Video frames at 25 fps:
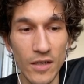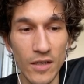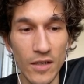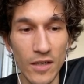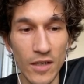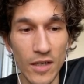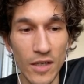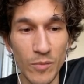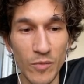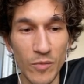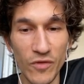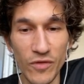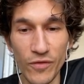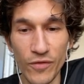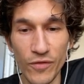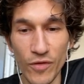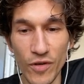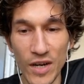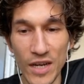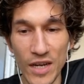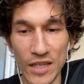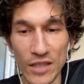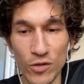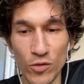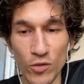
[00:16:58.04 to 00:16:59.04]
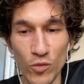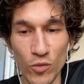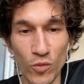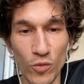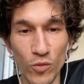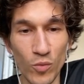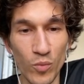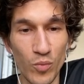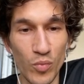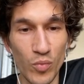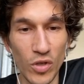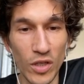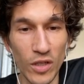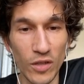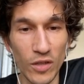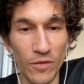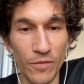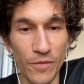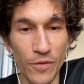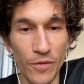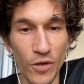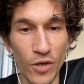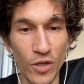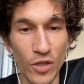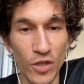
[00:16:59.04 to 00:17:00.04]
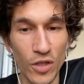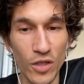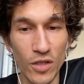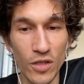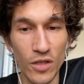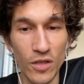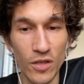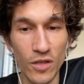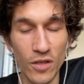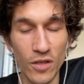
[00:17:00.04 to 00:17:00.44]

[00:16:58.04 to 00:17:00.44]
I'm afraid to build first